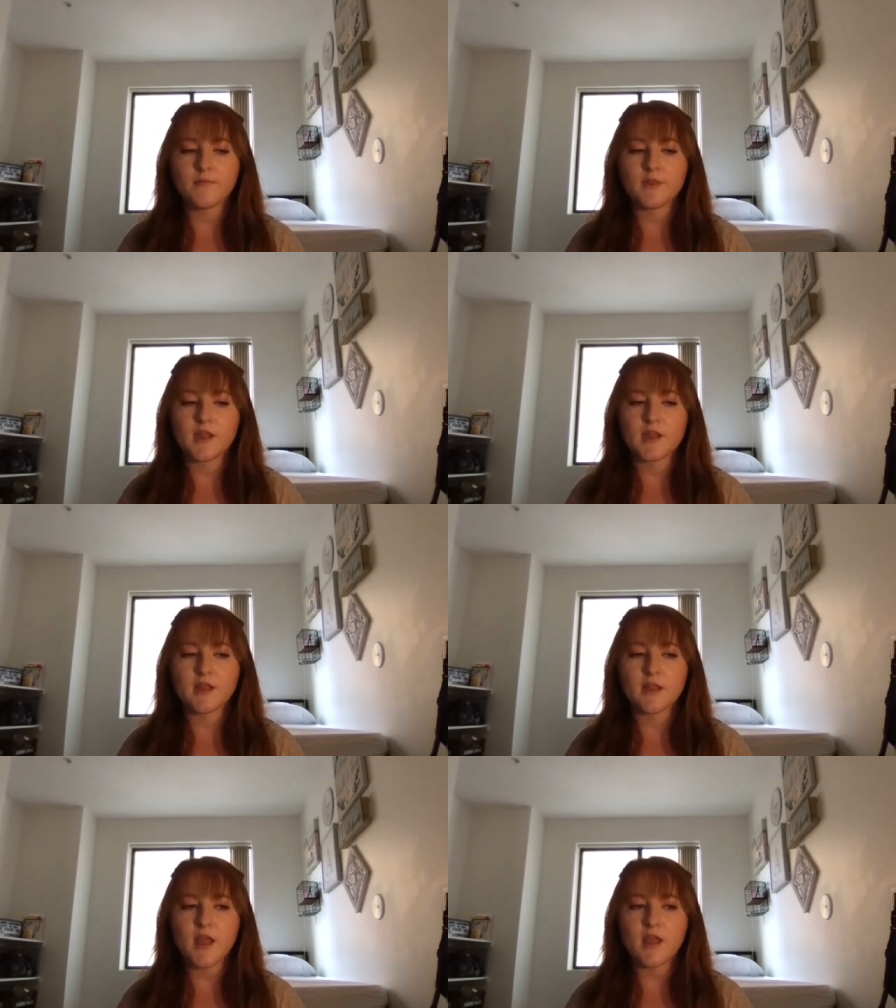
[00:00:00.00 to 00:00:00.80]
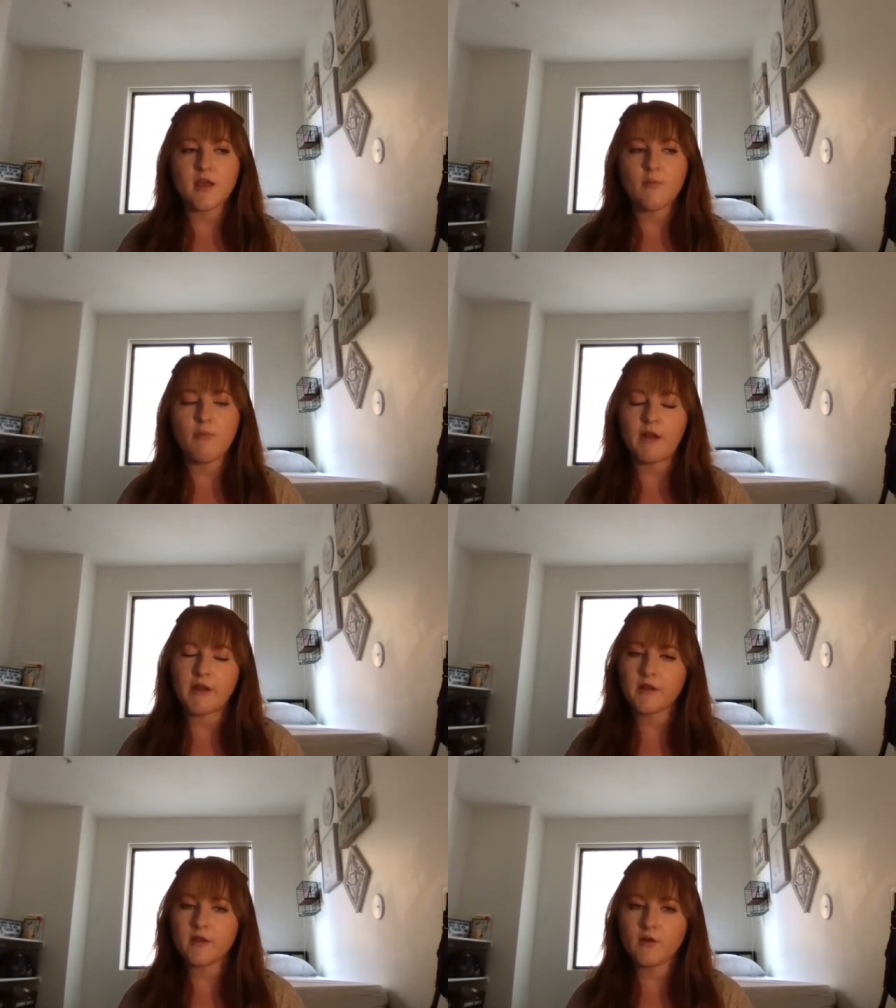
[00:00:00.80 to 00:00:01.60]
getting like a buddy
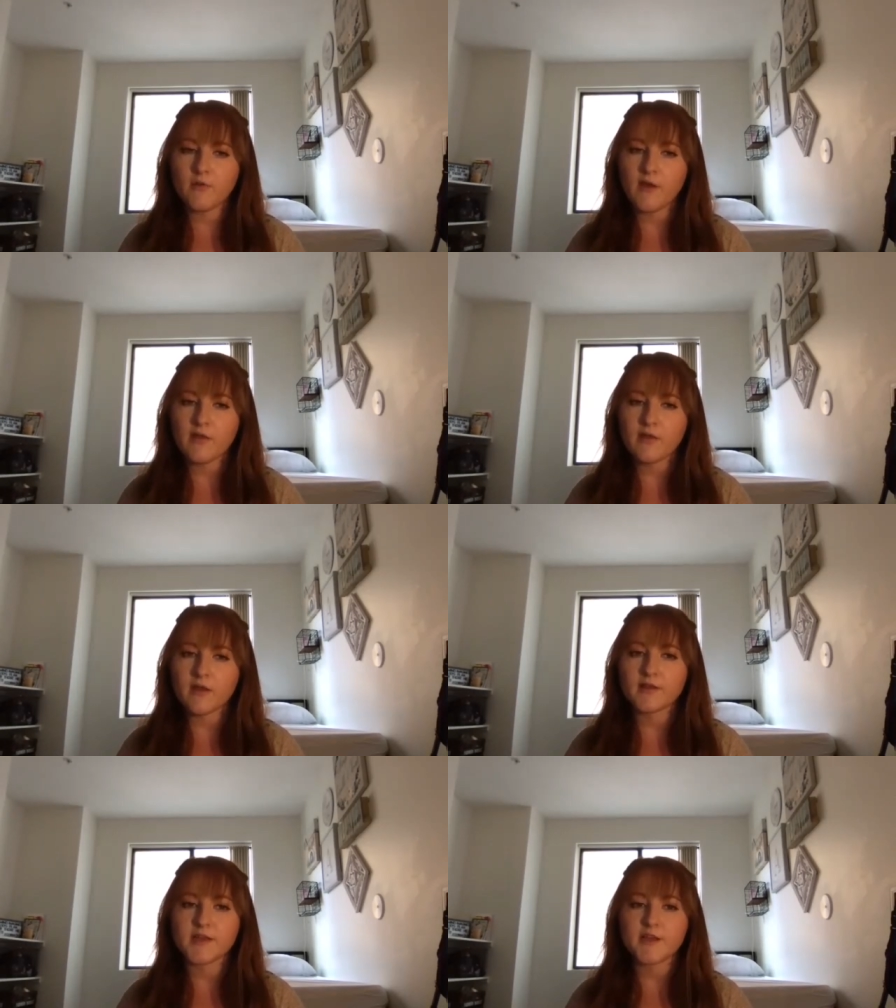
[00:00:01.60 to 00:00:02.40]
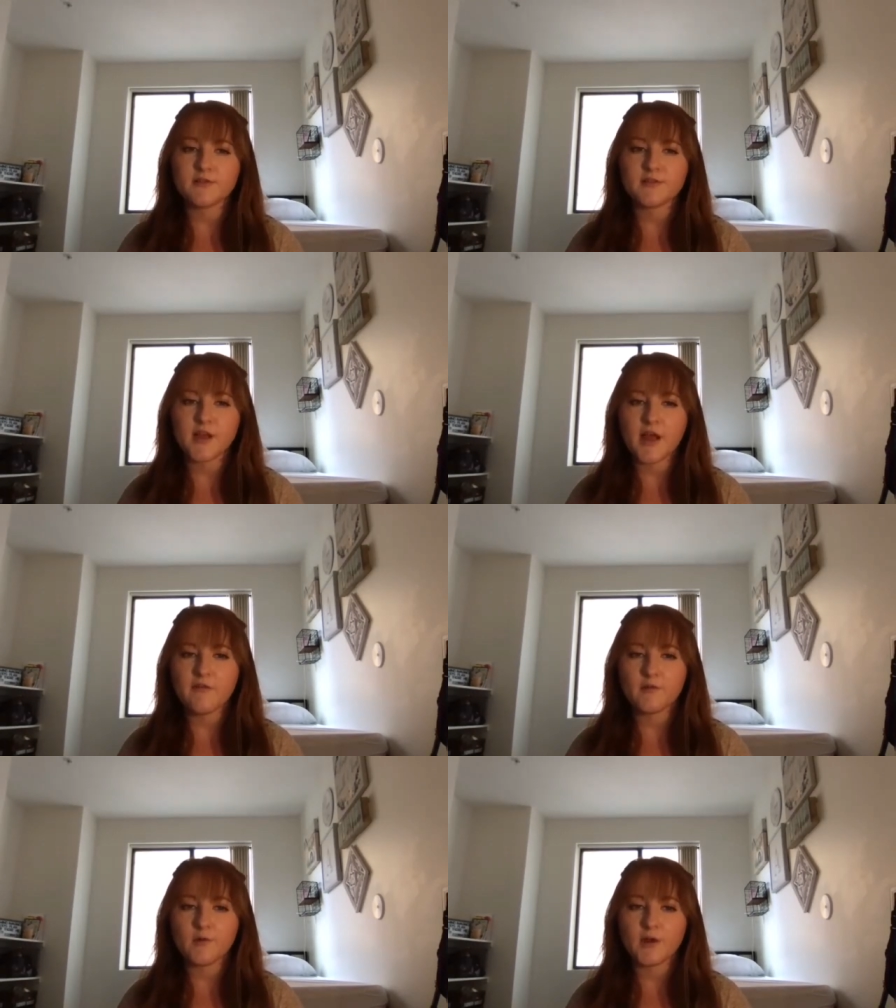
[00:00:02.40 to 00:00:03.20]
to go with because I used to have
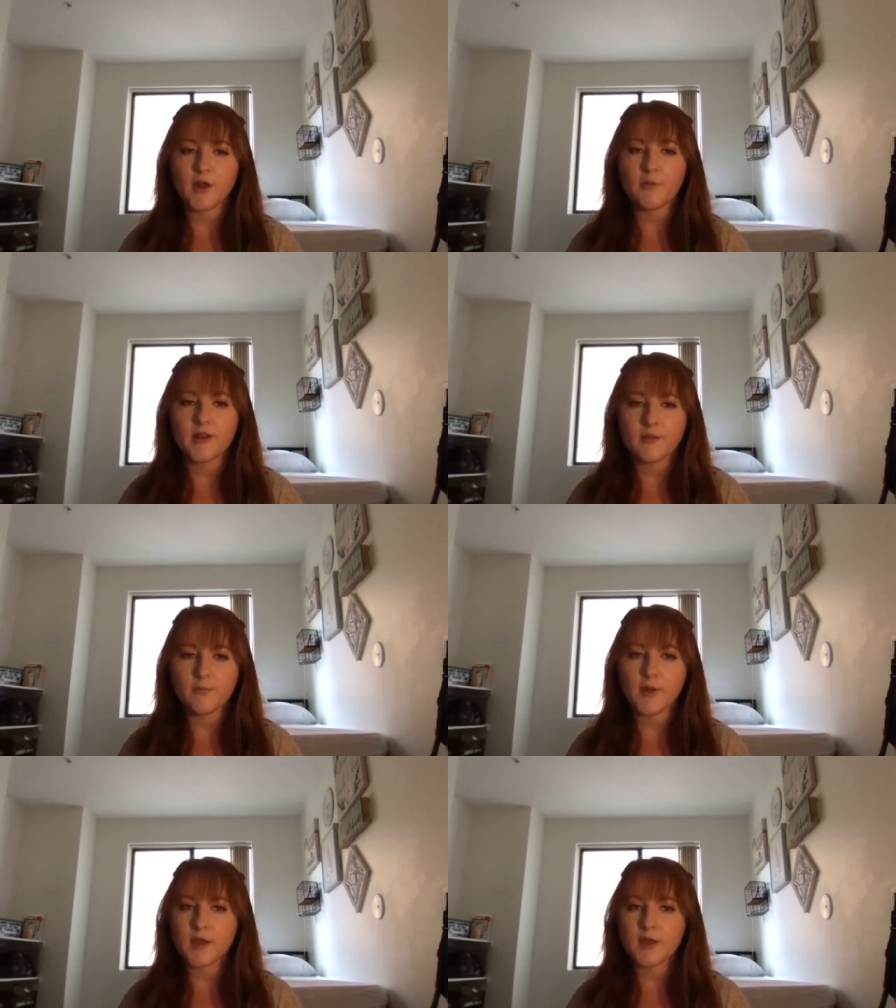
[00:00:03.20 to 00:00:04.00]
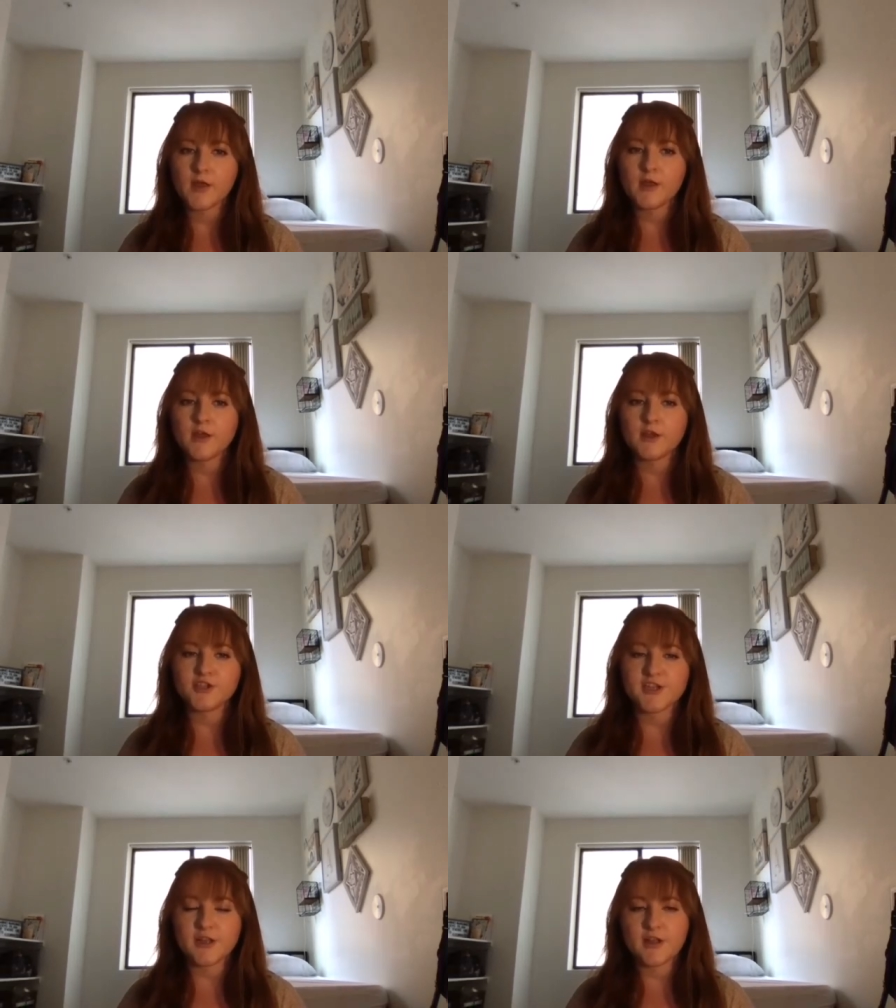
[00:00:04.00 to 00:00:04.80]
a workout buddy, but
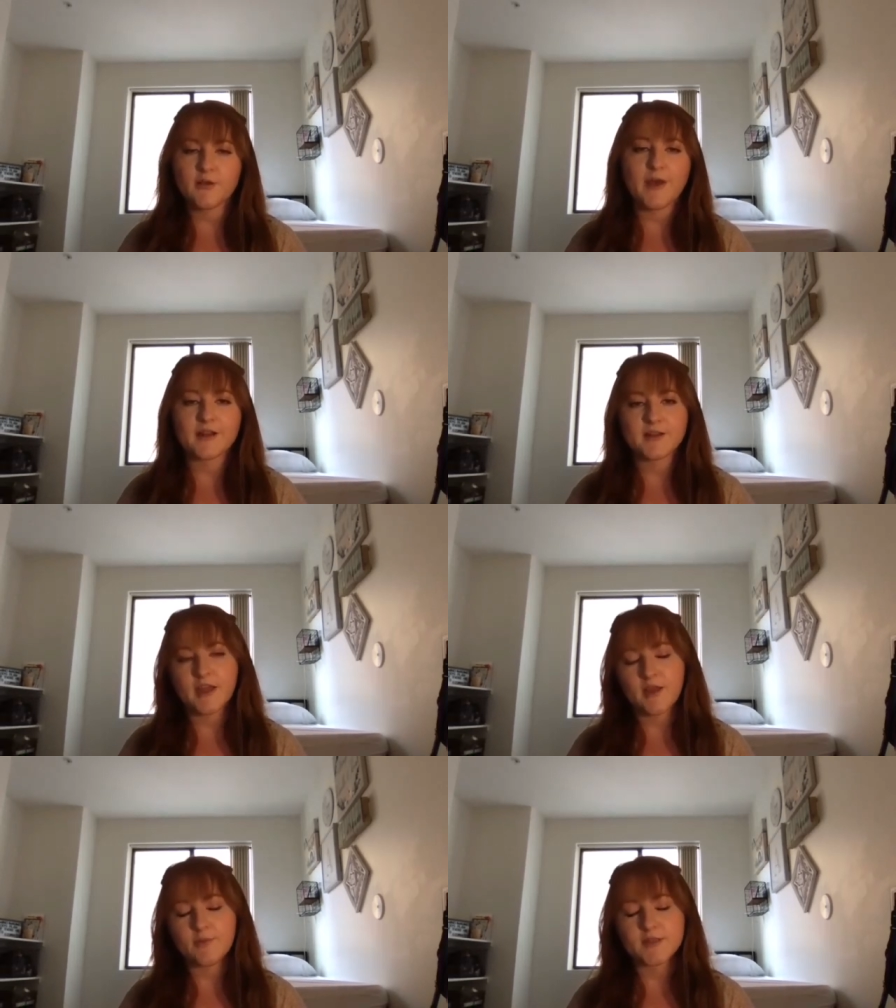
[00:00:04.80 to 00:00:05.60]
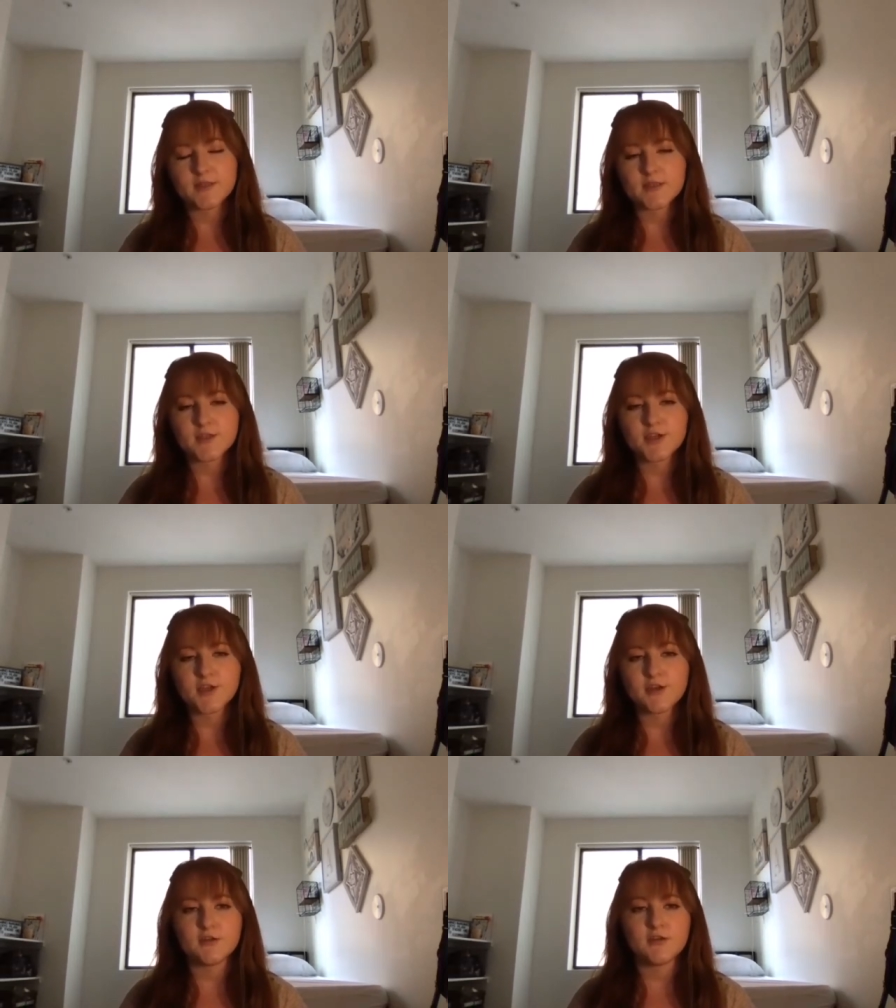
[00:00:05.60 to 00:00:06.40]
she didn't come back to campus this
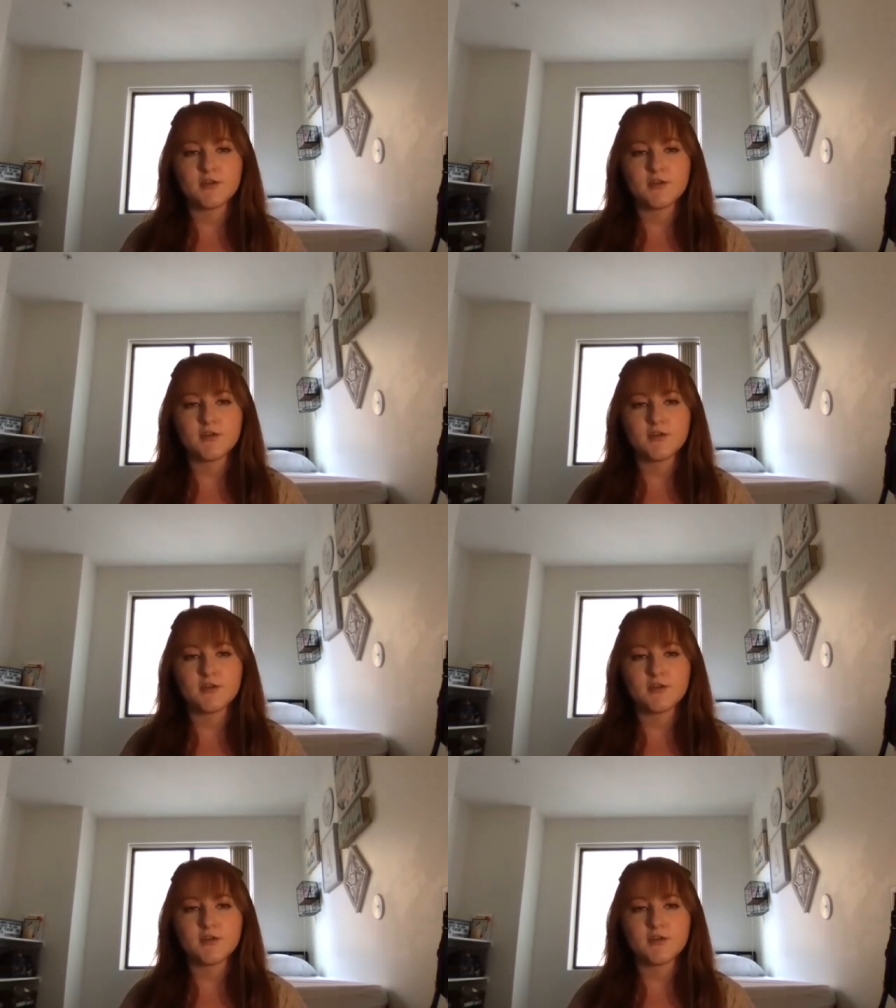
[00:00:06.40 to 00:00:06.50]
year.